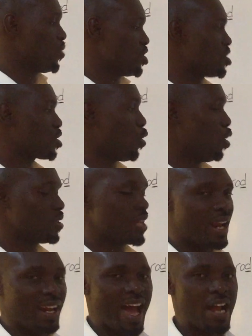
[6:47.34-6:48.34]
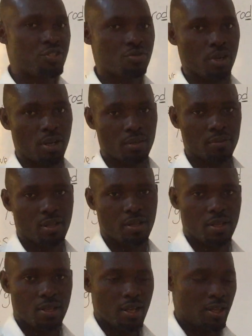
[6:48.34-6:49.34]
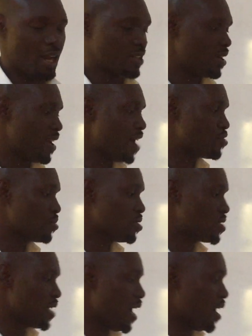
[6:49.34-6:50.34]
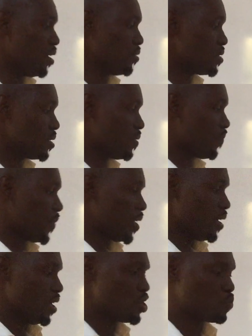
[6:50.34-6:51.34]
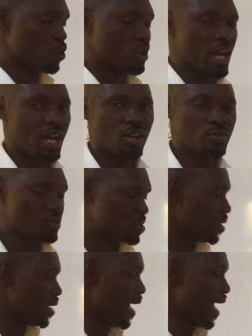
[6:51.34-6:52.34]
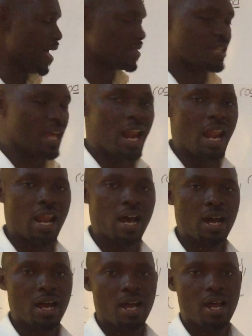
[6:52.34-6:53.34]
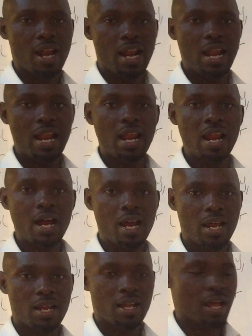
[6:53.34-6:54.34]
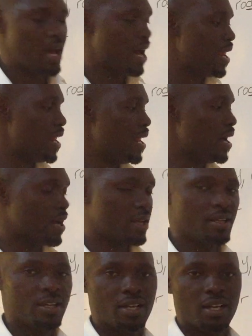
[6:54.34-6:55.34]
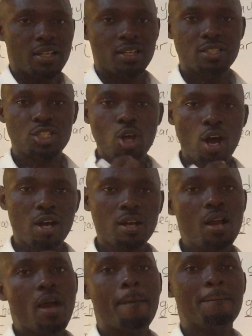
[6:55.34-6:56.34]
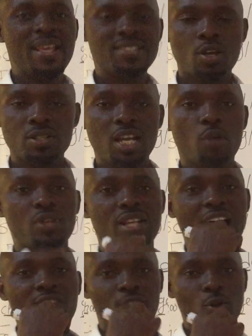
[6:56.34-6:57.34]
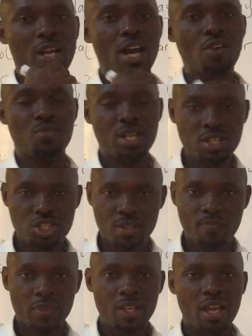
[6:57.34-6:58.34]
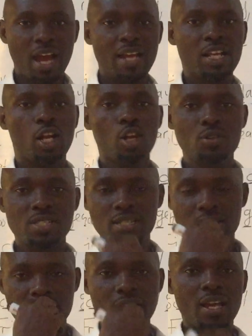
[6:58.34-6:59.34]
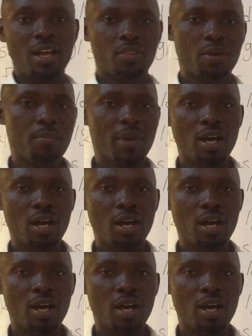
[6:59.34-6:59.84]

which is called lateral. Now the lateral sound is pronounced as l, l, l. The tongue makes contact with the alveolar ridge, and it closes the